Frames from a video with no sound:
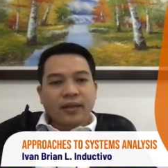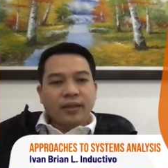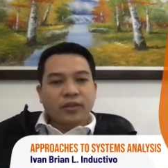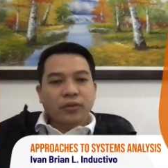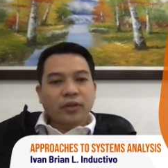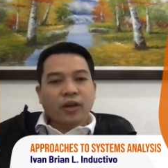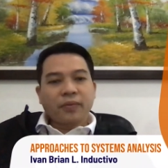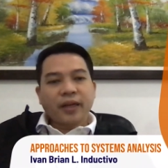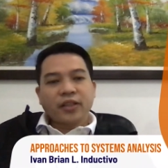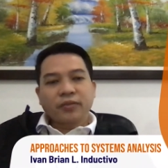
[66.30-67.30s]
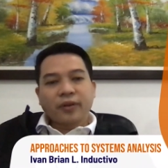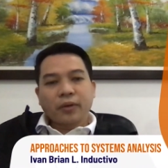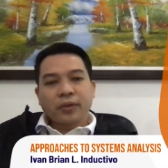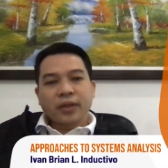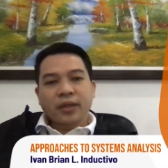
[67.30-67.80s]
So the coverage of
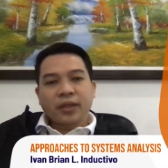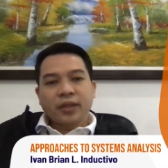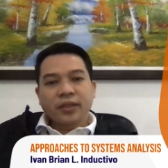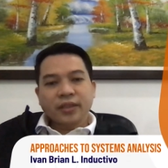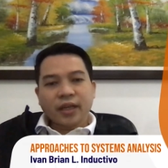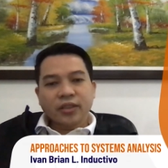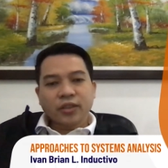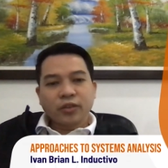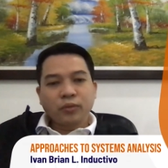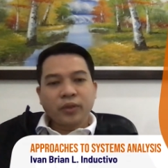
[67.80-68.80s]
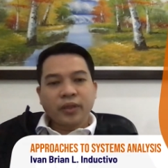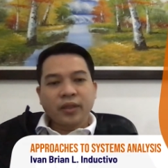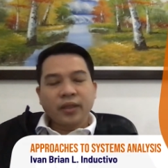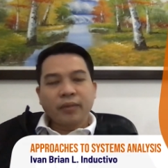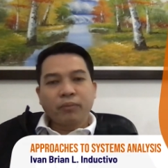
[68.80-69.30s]
our discussion
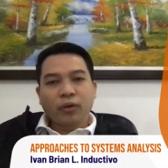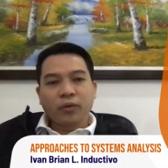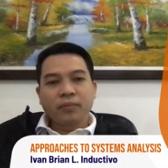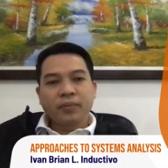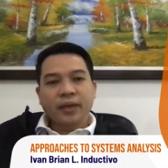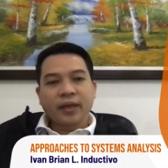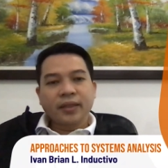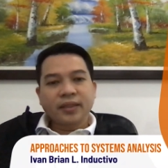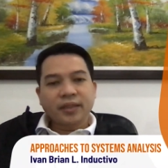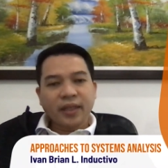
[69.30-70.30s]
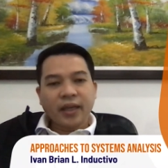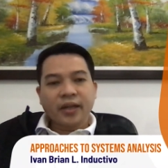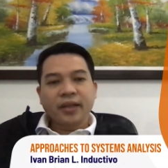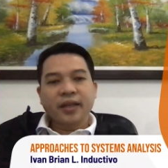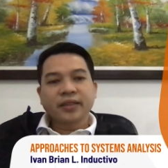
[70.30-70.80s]
will involve these three
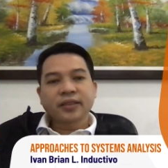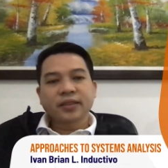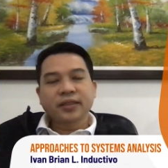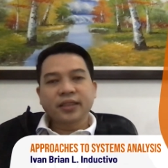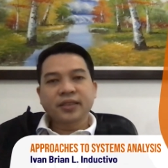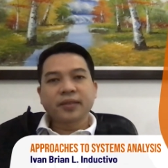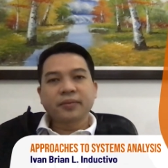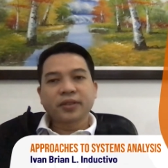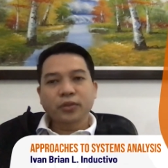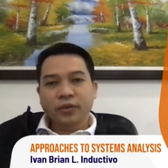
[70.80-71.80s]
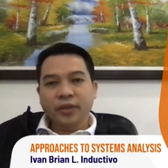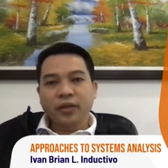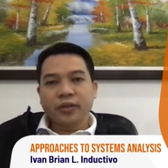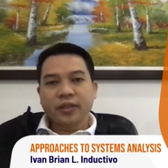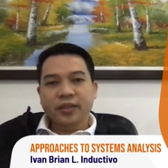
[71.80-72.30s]
areas: the systems theory
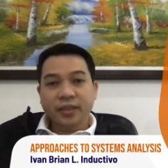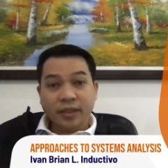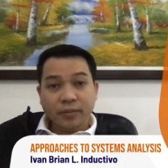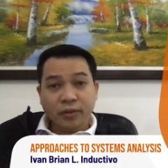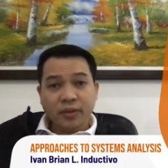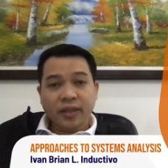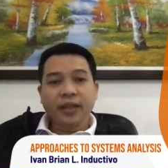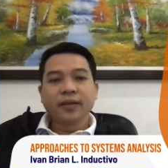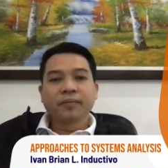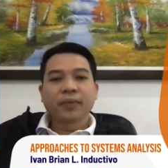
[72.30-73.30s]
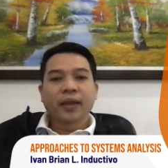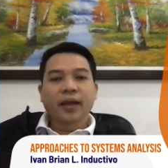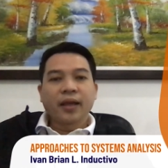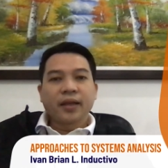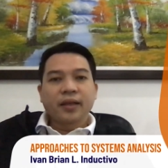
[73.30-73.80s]
or the system theory,
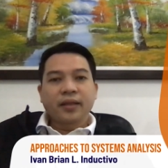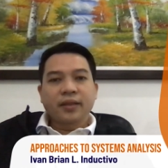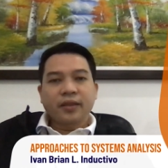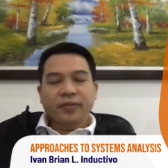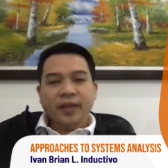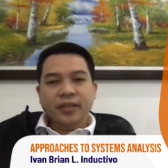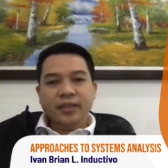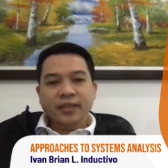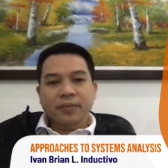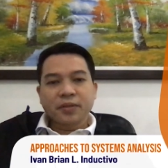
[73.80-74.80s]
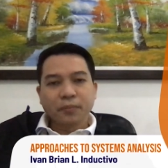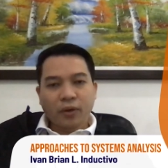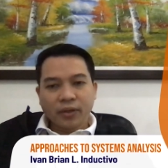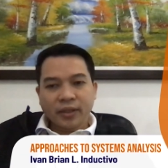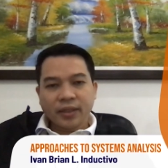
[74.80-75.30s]
the different systems
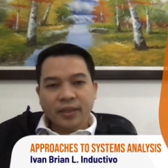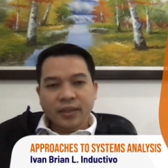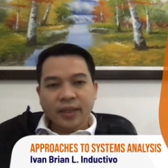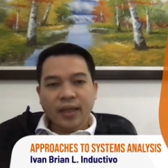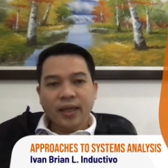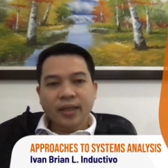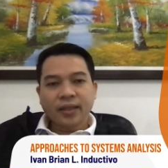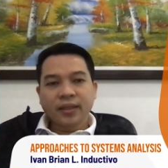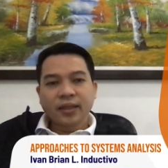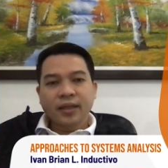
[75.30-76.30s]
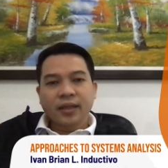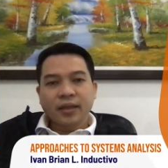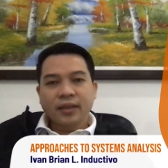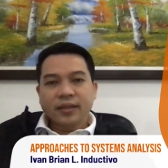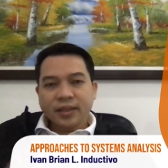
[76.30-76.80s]
model, and
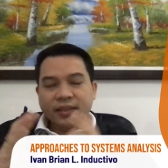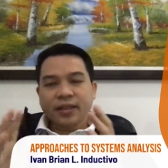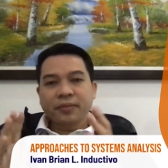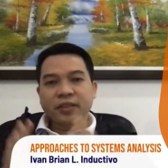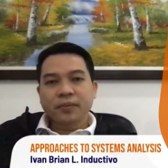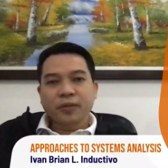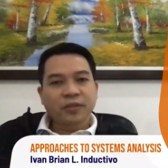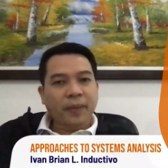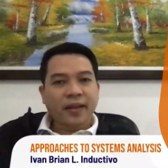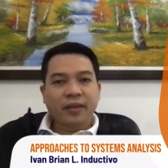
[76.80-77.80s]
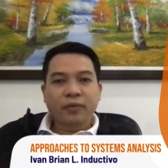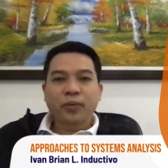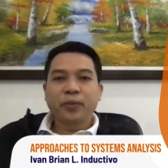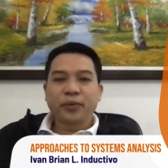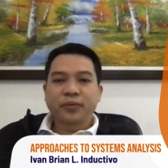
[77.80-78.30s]
the systems perspective or
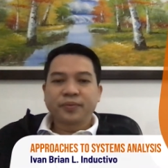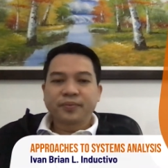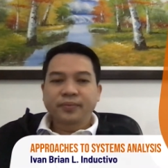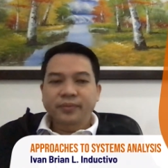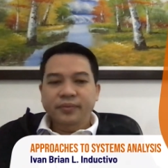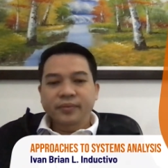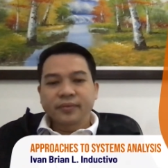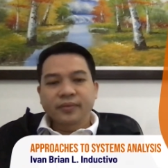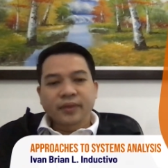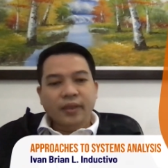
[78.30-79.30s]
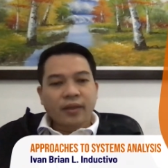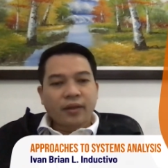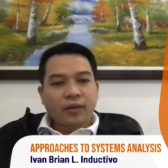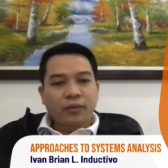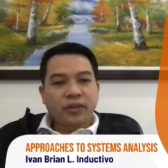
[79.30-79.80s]
view.
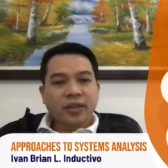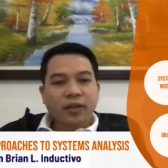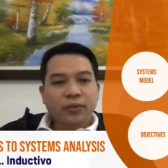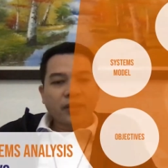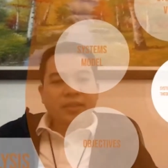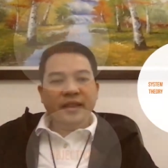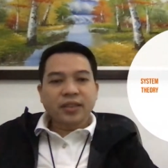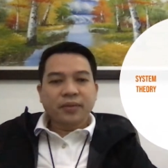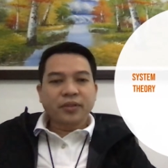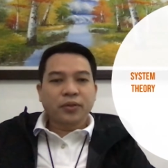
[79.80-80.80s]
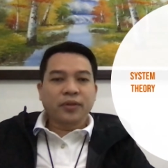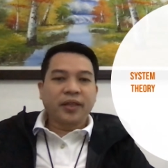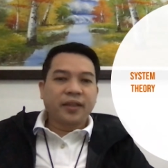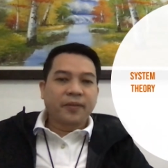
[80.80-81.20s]
We start with the systems theory.